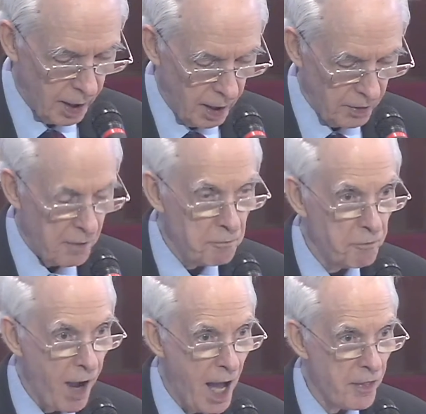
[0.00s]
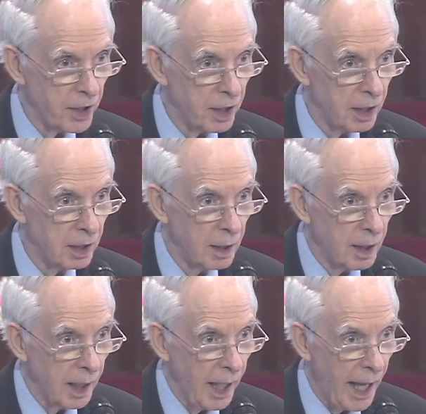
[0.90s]
the Father
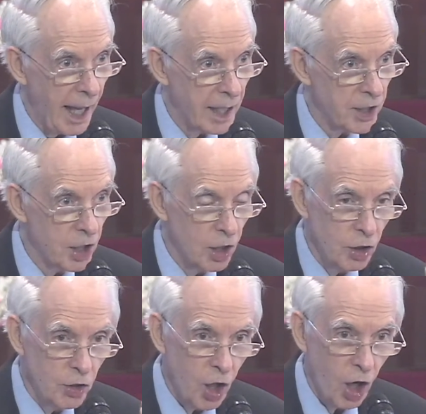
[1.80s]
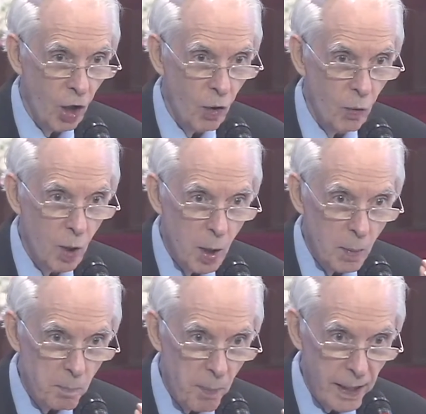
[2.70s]
had no
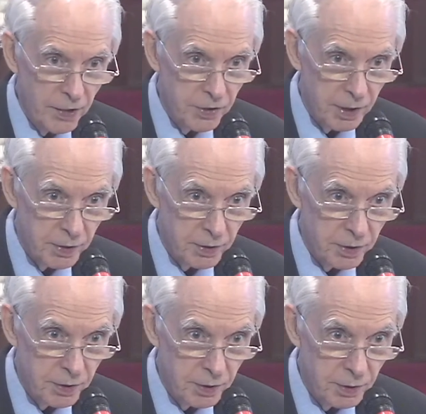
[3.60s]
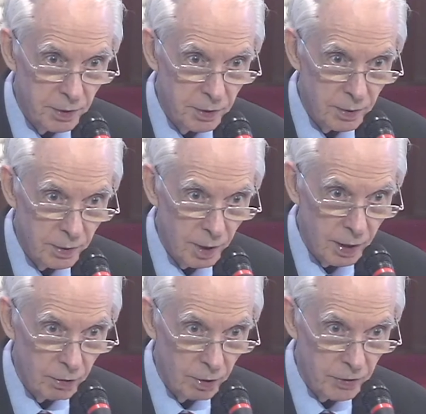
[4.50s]
basis. Are
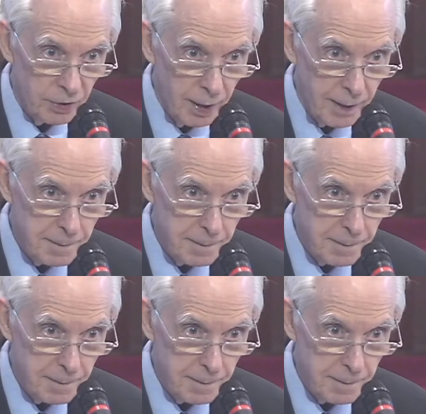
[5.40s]
you listening?